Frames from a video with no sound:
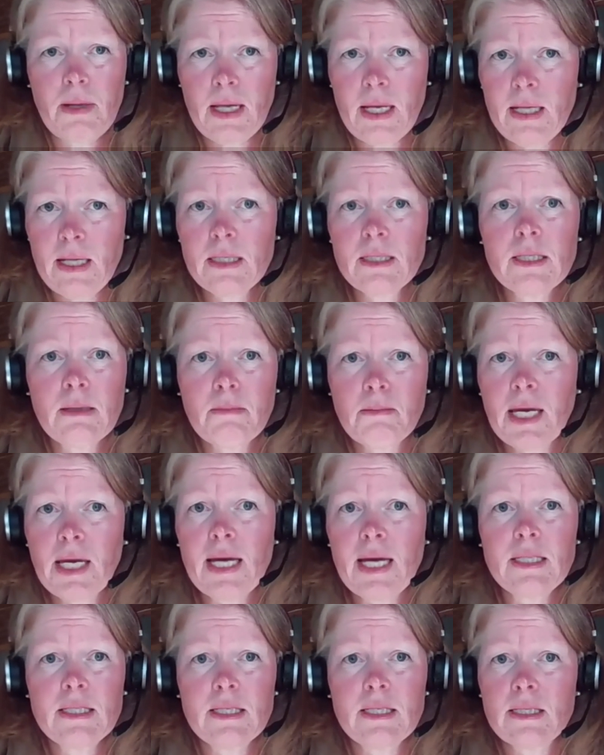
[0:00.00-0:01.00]
in some
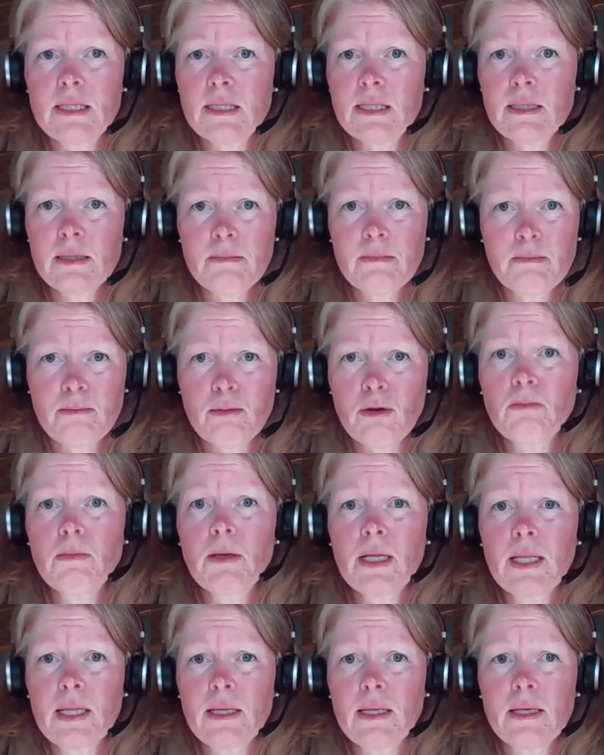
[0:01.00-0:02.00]
cases
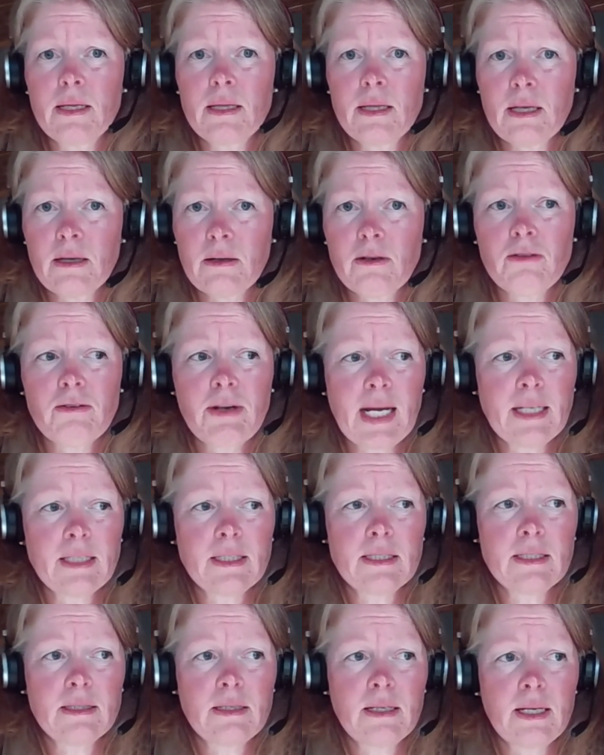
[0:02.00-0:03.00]
probably the
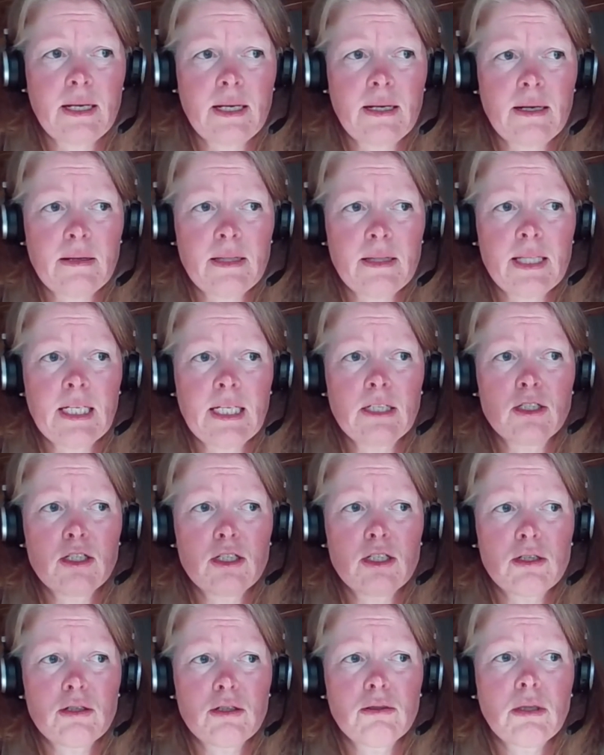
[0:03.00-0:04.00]
correct thing
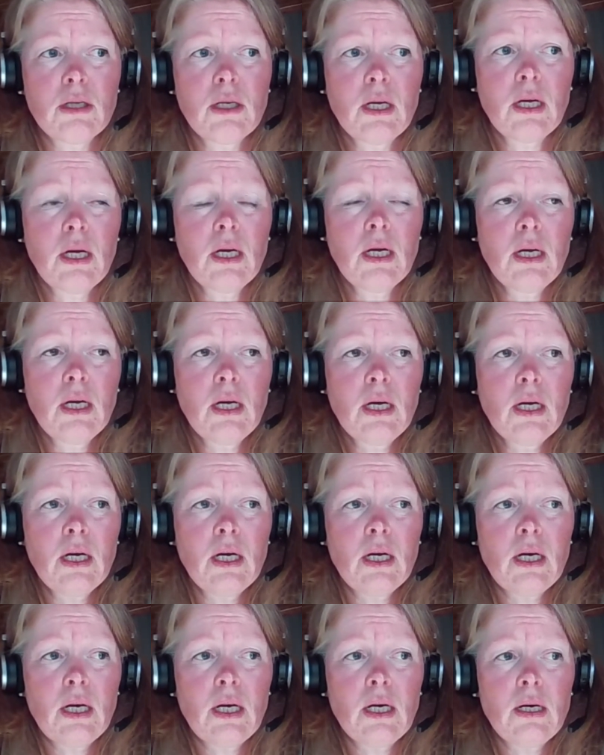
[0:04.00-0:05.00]
to do.
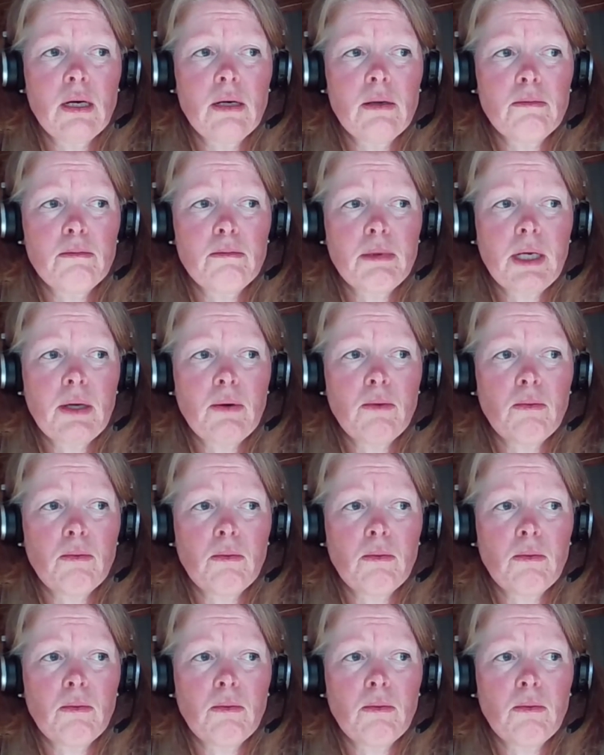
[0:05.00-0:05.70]
But